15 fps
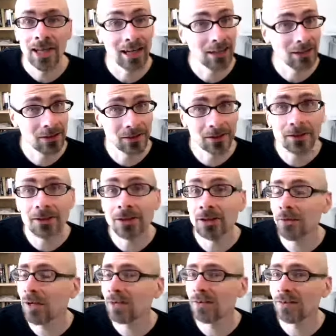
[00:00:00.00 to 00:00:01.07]
And I think the
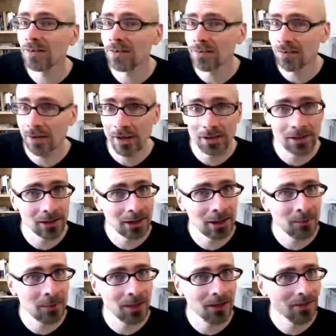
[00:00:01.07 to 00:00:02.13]
U.S. is trying to
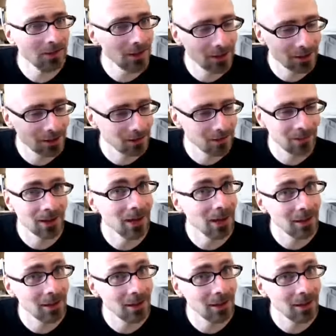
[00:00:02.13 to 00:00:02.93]
keep that stick and say,